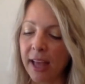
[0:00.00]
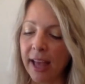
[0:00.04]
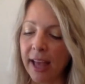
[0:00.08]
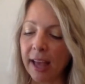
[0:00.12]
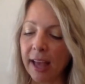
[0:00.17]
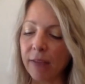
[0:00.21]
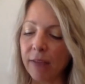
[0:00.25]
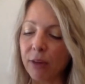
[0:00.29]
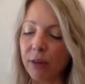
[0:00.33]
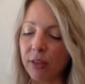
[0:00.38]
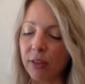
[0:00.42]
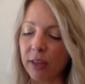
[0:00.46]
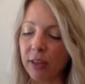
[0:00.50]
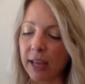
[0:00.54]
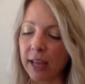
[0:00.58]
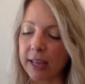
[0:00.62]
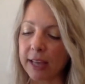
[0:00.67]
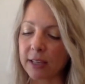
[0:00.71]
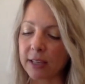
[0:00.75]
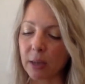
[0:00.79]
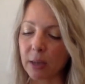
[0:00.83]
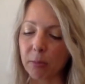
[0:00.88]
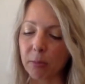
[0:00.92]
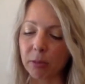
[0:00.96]
Everything
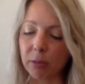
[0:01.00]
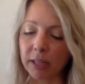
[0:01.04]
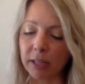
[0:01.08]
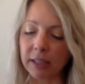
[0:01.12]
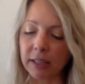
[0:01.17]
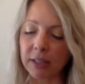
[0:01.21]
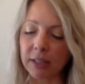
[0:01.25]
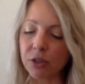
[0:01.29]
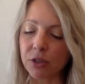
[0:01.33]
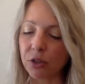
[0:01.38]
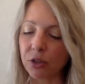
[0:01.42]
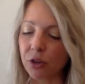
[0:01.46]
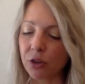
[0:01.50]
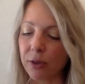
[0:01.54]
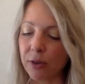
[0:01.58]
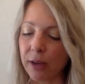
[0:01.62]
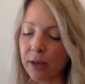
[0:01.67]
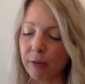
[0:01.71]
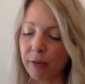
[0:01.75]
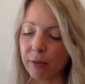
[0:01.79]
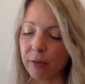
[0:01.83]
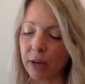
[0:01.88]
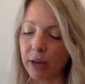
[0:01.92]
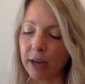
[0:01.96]
has completely turned
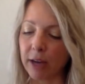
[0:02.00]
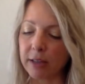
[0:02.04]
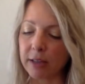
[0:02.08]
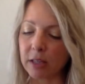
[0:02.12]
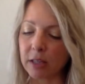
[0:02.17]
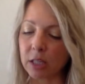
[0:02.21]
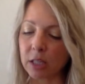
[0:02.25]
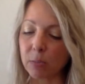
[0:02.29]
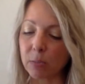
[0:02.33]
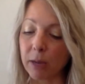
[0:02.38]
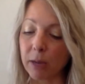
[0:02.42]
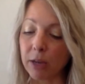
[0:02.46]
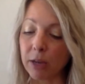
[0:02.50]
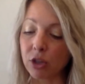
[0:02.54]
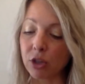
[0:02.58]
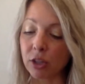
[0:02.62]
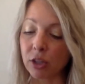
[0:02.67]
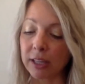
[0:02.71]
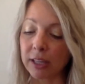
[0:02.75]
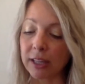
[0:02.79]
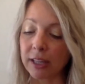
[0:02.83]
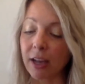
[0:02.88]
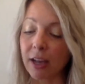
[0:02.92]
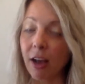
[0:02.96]
around for us,
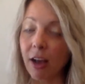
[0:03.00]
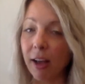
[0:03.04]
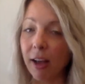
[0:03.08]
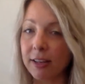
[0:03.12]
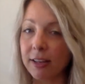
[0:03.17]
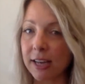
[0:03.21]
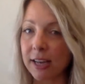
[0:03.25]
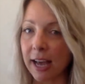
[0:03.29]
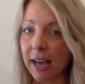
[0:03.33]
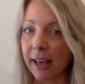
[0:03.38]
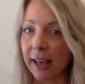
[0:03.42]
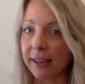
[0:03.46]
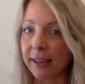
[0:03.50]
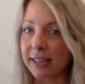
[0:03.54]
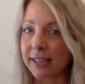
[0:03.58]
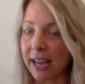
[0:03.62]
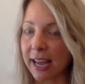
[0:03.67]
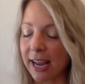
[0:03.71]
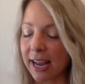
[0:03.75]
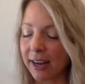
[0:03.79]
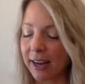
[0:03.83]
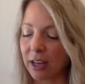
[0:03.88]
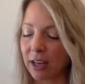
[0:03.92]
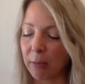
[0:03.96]
especially the contact
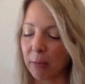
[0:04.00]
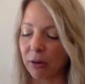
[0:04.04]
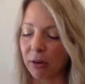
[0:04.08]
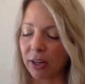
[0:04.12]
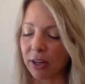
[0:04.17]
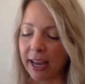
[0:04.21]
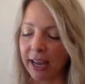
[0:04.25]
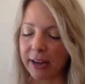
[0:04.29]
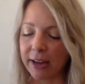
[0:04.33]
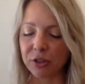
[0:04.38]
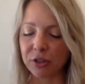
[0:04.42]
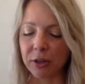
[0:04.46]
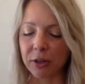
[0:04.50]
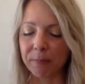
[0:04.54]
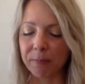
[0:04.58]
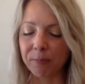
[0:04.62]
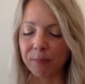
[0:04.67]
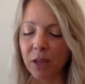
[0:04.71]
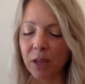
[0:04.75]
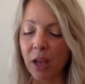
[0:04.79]
and communication.